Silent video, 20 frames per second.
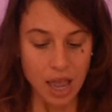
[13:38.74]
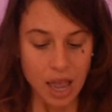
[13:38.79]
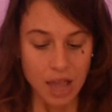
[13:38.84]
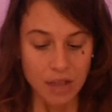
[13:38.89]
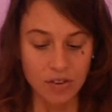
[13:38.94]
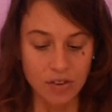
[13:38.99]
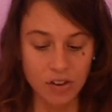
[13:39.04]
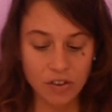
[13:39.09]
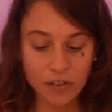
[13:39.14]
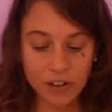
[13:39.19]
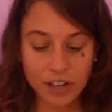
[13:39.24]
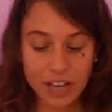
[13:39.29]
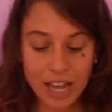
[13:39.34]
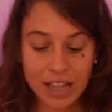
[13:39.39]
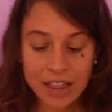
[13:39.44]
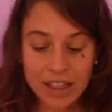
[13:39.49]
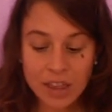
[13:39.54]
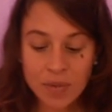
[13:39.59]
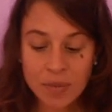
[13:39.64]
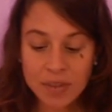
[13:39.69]
To
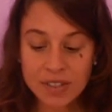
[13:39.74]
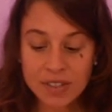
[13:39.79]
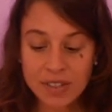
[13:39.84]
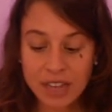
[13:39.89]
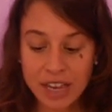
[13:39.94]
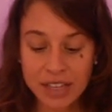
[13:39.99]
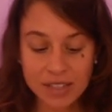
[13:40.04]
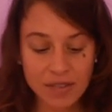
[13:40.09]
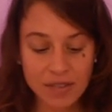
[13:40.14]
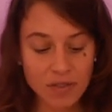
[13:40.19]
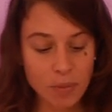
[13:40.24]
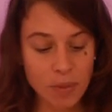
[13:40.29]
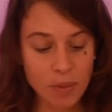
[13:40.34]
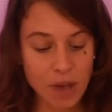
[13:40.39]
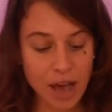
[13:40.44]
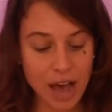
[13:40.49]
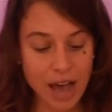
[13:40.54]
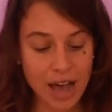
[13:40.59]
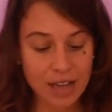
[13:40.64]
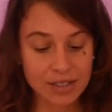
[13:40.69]
forget the mistakes of the
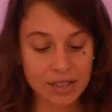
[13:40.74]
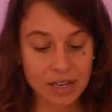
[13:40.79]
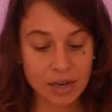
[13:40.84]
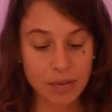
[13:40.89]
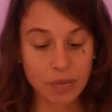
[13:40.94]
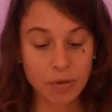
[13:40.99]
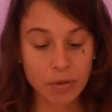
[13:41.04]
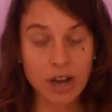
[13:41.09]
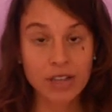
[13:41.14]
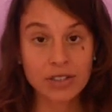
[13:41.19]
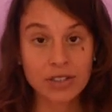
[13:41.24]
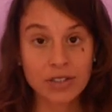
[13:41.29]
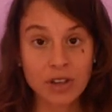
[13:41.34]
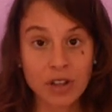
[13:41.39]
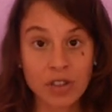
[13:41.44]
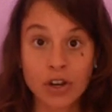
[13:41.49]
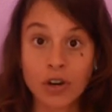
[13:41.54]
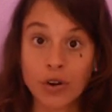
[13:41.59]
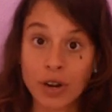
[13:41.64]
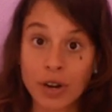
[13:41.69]
past and press
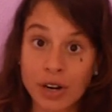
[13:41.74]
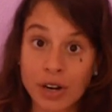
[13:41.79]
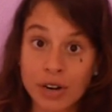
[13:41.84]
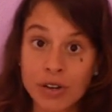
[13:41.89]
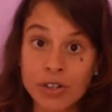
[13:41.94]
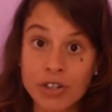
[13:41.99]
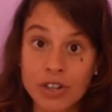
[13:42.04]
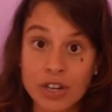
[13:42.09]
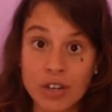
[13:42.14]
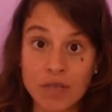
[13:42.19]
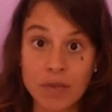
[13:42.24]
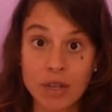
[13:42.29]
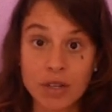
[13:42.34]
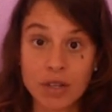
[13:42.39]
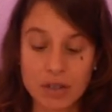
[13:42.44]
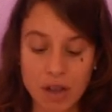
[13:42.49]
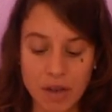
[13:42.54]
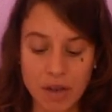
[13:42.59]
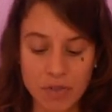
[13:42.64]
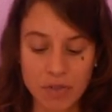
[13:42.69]
on the greater
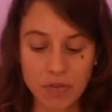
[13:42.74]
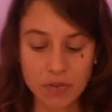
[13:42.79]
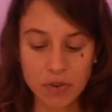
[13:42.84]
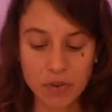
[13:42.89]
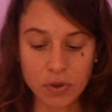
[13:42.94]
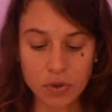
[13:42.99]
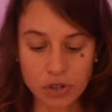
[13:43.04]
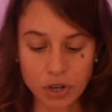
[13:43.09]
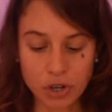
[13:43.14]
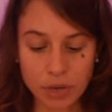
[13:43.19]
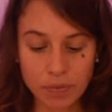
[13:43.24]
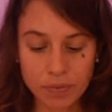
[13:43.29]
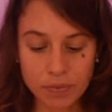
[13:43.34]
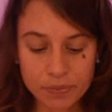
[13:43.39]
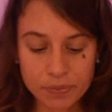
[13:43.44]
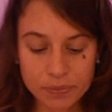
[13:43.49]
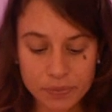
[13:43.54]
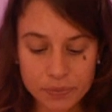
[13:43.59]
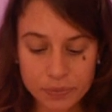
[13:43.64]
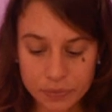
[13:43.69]
achievements of the future,
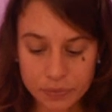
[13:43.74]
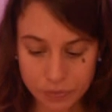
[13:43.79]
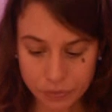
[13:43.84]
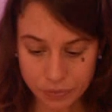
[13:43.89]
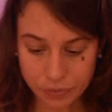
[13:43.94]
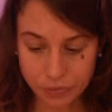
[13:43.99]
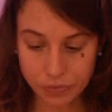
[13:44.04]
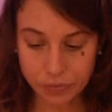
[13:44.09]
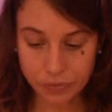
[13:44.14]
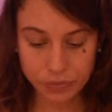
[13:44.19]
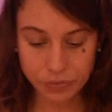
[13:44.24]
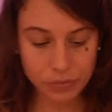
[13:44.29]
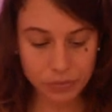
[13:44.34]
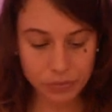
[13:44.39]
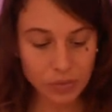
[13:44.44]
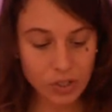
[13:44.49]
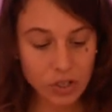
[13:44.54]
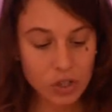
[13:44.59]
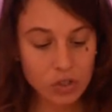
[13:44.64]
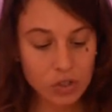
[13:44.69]

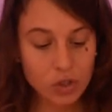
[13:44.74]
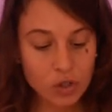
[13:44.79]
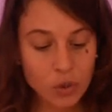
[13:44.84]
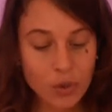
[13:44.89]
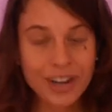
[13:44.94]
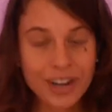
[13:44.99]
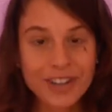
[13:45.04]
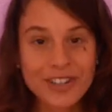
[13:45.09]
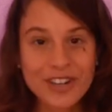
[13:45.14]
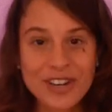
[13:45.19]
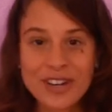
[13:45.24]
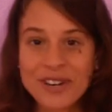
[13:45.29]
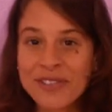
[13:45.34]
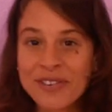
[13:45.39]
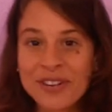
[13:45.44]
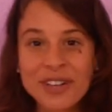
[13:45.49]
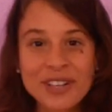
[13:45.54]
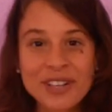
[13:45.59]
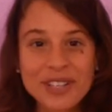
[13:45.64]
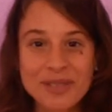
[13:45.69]
to wear a
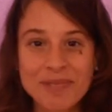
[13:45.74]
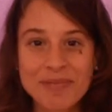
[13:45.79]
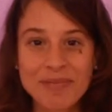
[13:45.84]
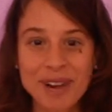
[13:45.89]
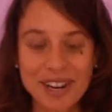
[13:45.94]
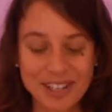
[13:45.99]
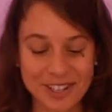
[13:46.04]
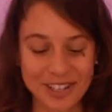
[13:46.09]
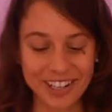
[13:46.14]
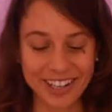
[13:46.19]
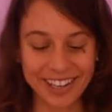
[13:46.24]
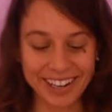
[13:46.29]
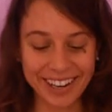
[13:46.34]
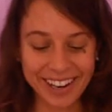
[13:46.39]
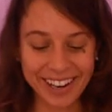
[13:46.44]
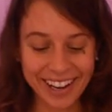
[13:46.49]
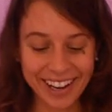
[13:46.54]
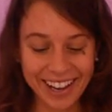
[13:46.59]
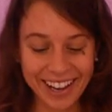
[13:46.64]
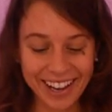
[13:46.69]
cheerful
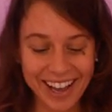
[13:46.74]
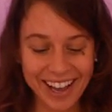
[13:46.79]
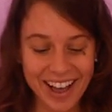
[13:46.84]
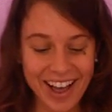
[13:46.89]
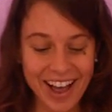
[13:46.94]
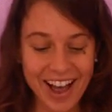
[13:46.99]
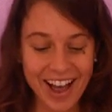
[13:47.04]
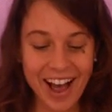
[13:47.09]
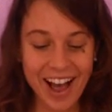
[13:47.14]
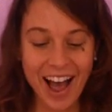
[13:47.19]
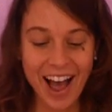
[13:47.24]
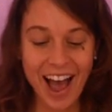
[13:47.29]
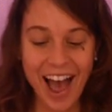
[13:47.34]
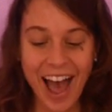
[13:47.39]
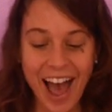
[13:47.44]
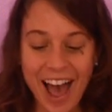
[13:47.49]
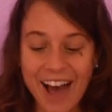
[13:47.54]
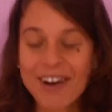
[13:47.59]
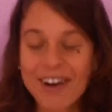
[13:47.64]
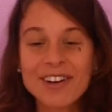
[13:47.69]
expression
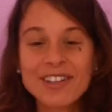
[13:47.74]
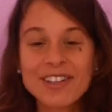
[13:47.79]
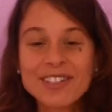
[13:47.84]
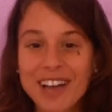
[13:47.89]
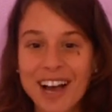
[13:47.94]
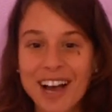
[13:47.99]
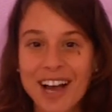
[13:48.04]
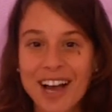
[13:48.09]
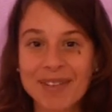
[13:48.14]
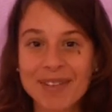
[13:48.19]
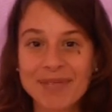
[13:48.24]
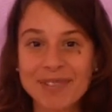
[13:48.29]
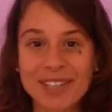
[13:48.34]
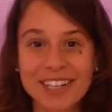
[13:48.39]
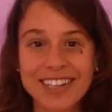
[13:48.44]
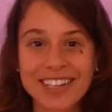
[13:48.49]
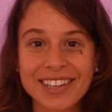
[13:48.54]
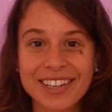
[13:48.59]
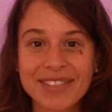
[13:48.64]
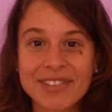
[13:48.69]
at all times,
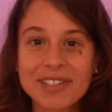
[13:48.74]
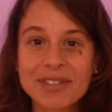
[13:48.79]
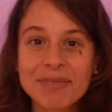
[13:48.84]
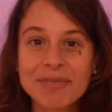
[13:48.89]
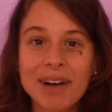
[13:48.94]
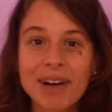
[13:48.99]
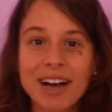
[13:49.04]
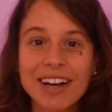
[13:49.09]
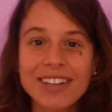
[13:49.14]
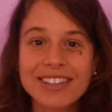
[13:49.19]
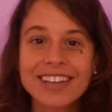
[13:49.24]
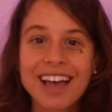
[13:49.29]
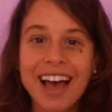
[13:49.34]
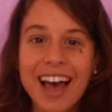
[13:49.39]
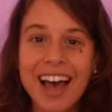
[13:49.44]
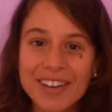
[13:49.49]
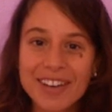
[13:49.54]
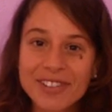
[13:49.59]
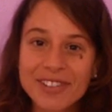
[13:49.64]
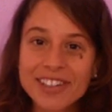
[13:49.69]
and to give a smile
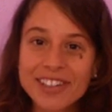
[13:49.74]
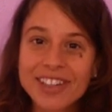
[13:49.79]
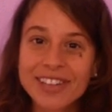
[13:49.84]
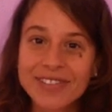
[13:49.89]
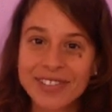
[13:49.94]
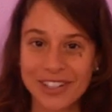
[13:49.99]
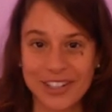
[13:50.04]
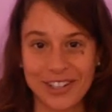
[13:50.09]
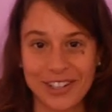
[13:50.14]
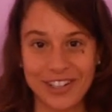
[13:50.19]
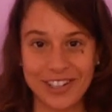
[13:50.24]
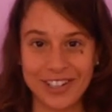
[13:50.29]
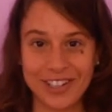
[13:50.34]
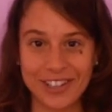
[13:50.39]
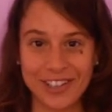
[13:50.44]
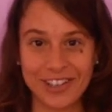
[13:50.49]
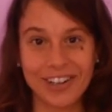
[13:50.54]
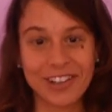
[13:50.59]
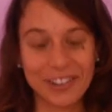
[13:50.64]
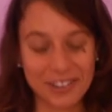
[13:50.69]
to every living
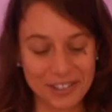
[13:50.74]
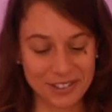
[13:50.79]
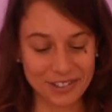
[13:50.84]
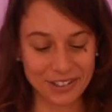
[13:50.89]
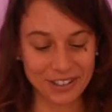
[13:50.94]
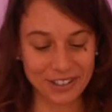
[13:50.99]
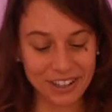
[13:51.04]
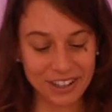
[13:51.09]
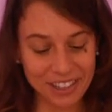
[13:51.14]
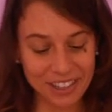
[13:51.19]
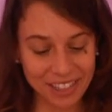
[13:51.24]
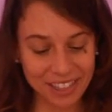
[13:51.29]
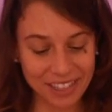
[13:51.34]
creature on this earth,